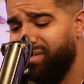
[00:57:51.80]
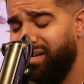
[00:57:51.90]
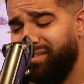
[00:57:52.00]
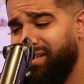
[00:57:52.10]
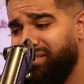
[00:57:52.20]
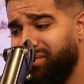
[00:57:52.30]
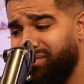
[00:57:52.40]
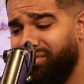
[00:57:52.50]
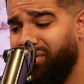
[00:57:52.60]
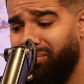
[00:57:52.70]
like takes
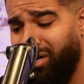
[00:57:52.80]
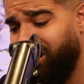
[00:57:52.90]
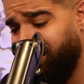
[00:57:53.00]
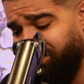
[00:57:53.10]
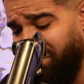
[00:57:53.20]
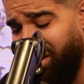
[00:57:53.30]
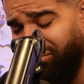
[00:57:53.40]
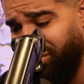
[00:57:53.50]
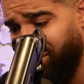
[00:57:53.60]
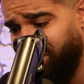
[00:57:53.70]
a certain amount of
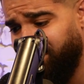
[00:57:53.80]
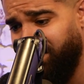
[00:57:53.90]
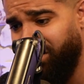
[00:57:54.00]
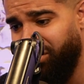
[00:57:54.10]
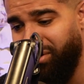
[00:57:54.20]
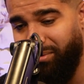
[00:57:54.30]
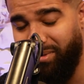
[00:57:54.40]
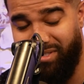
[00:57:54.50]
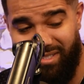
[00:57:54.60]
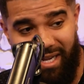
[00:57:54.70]
effort.
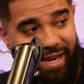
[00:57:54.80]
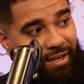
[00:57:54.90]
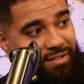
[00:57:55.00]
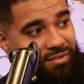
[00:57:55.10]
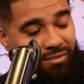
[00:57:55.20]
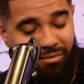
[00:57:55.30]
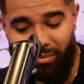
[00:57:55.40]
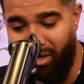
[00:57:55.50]
It's just not handed to you.